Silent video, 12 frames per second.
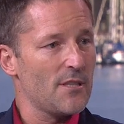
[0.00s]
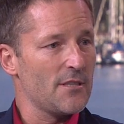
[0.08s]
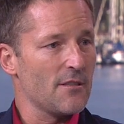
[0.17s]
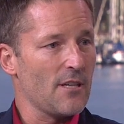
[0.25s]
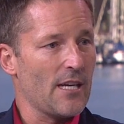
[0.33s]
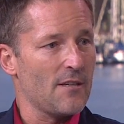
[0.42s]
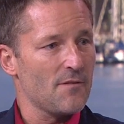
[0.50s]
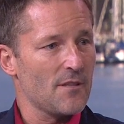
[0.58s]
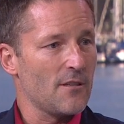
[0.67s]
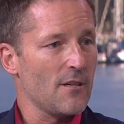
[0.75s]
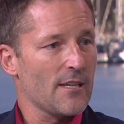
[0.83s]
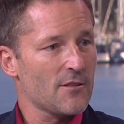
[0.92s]
in your life
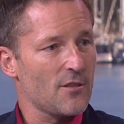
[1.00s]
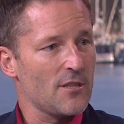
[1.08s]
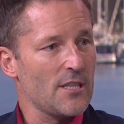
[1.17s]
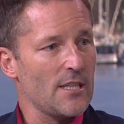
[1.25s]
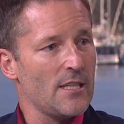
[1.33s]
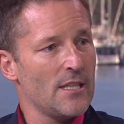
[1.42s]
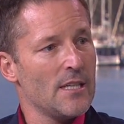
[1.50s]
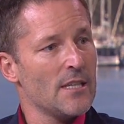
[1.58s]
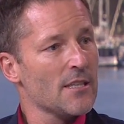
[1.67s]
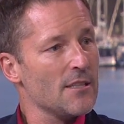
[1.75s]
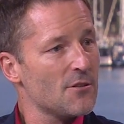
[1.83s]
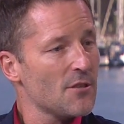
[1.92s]
that are actually
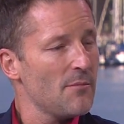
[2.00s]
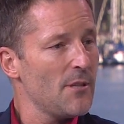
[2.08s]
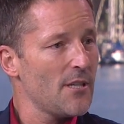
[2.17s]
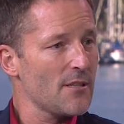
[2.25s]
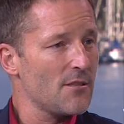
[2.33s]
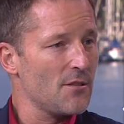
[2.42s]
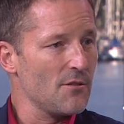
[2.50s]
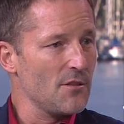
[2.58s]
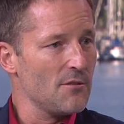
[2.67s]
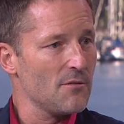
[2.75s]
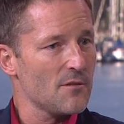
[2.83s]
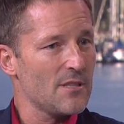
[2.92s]
contributing to
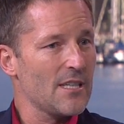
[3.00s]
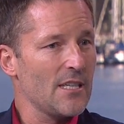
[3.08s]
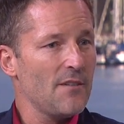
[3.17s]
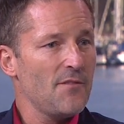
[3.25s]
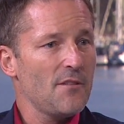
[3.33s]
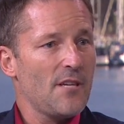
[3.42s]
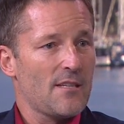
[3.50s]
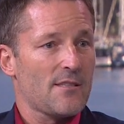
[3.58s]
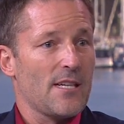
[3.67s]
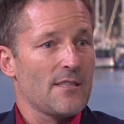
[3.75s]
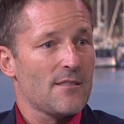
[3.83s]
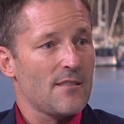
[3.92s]
you that give you that
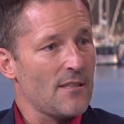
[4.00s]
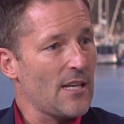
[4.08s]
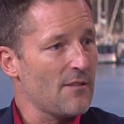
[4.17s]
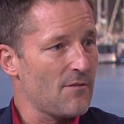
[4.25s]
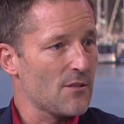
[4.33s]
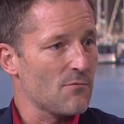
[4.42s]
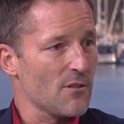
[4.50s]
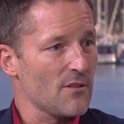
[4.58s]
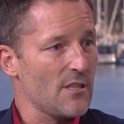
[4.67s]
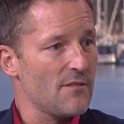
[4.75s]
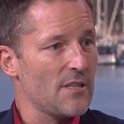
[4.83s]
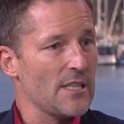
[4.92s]
sense that life is worth
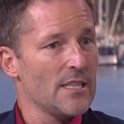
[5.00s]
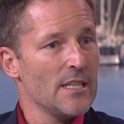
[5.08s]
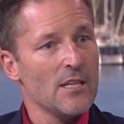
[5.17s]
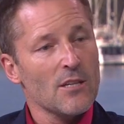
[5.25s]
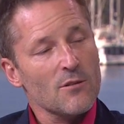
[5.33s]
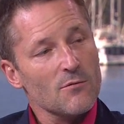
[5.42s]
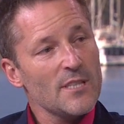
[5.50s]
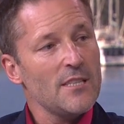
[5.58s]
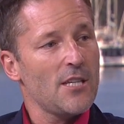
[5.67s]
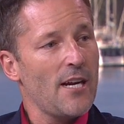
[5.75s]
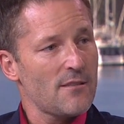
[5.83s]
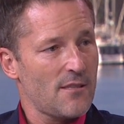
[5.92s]
living.
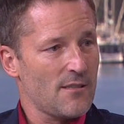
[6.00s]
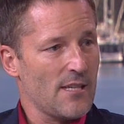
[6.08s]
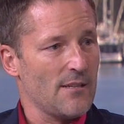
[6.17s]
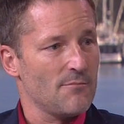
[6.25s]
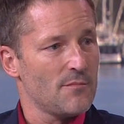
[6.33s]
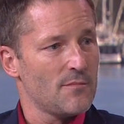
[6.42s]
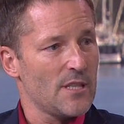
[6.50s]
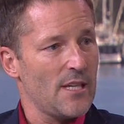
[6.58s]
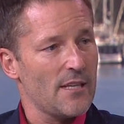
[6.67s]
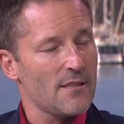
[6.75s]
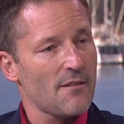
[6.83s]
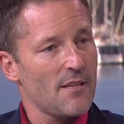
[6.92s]
Reach out to them.
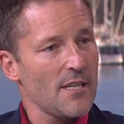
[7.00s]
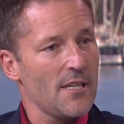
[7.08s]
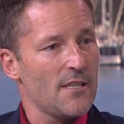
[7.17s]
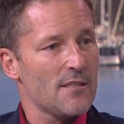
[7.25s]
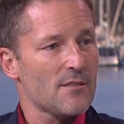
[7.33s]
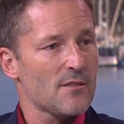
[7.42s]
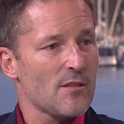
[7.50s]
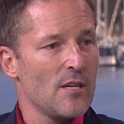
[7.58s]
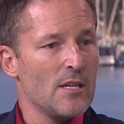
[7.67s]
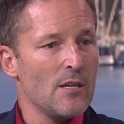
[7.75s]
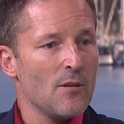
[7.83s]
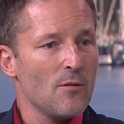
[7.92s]
And the thing is,
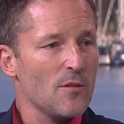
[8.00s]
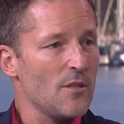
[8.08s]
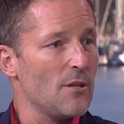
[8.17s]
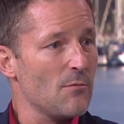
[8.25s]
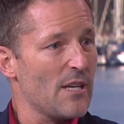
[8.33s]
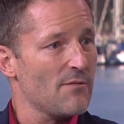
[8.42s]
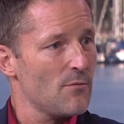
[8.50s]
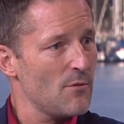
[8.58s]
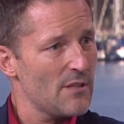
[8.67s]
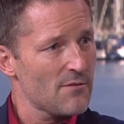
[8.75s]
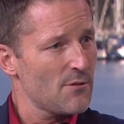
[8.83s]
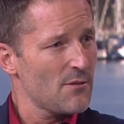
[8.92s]
you know, we have we
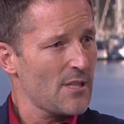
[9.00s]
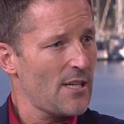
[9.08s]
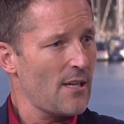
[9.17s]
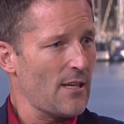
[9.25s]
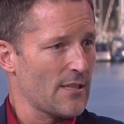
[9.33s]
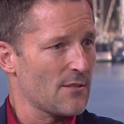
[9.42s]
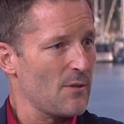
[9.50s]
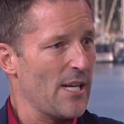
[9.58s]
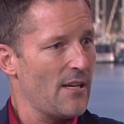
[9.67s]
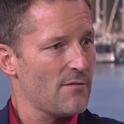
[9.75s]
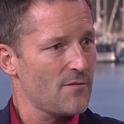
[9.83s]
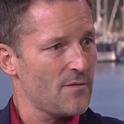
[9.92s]
have suicide hotlines. We
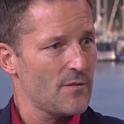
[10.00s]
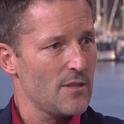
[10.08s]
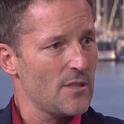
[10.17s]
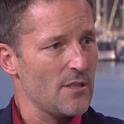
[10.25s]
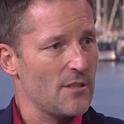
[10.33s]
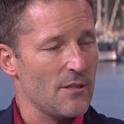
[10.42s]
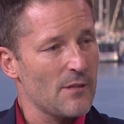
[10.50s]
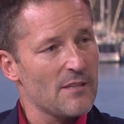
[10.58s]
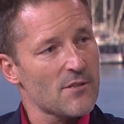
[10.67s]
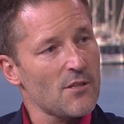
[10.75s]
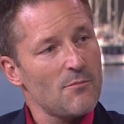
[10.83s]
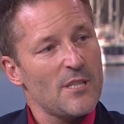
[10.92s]
have you know, we
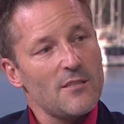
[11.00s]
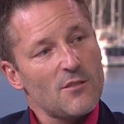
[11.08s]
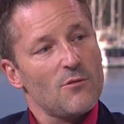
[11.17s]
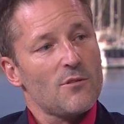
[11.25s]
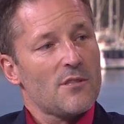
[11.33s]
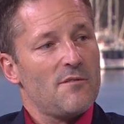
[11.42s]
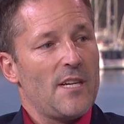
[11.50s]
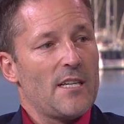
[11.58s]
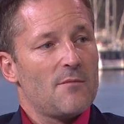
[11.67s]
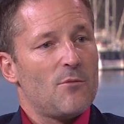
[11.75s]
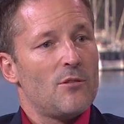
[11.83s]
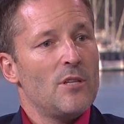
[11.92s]
have so many tools
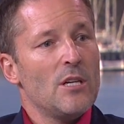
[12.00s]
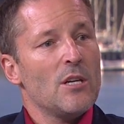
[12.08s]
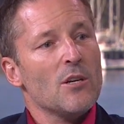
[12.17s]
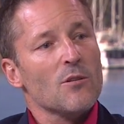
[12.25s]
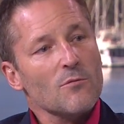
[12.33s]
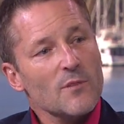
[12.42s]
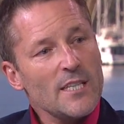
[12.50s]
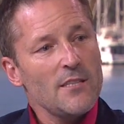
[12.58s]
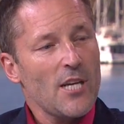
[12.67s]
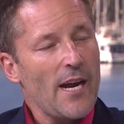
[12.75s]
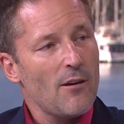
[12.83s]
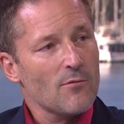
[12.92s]
available.
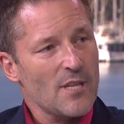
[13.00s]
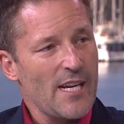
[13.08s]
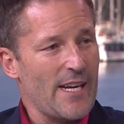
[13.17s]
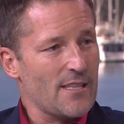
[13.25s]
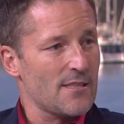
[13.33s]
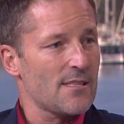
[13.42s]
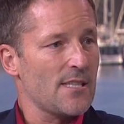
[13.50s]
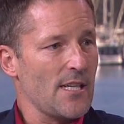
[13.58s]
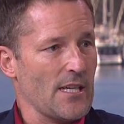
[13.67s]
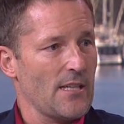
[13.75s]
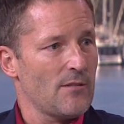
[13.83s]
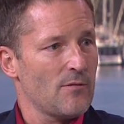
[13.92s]
Reach out and
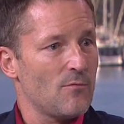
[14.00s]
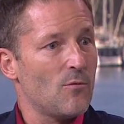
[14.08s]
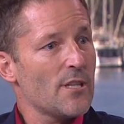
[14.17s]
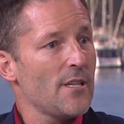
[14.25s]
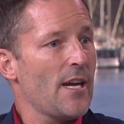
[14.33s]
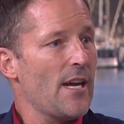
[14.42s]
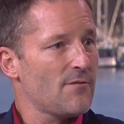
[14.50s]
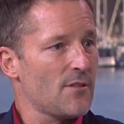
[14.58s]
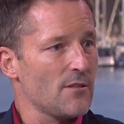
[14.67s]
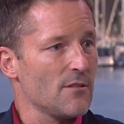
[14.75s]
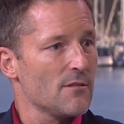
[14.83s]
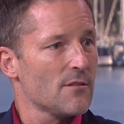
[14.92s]
see what do you have to
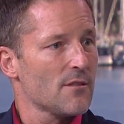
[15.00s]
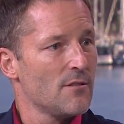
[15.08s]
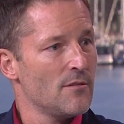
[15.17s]
lose. And